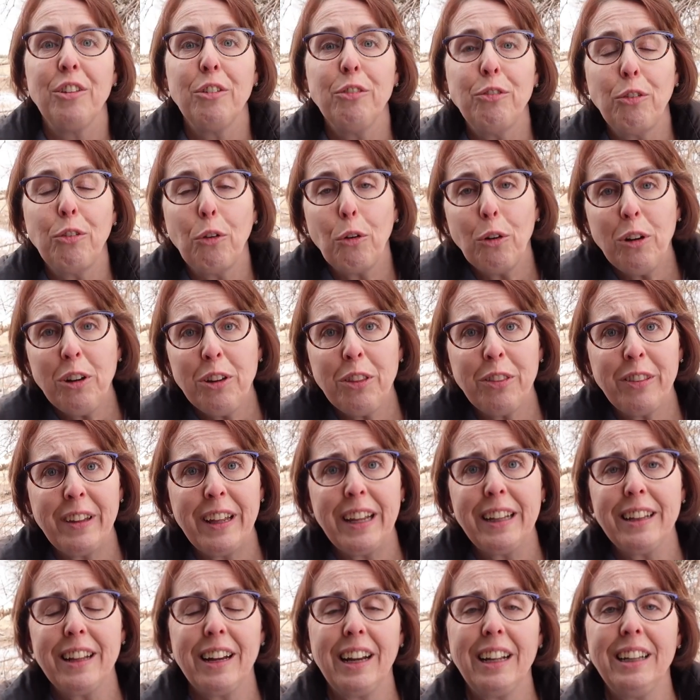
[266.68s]
The fourth
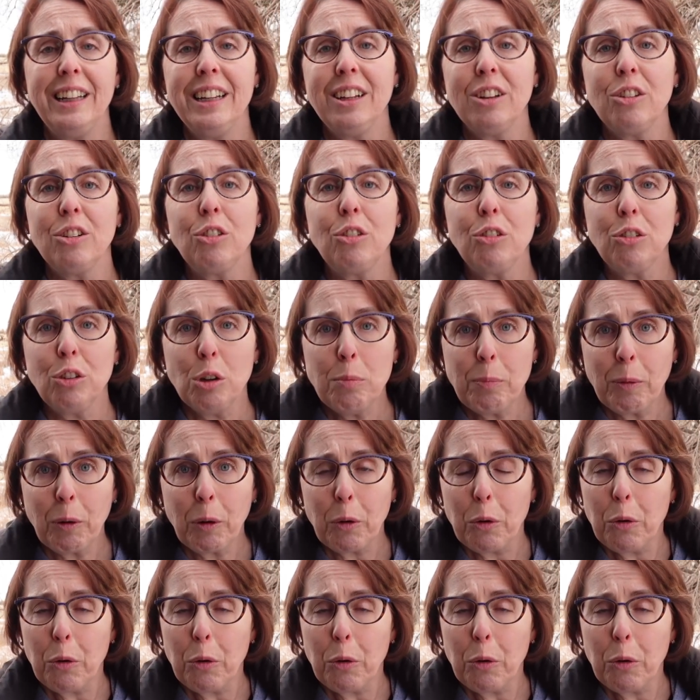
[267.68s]
thing that I think is super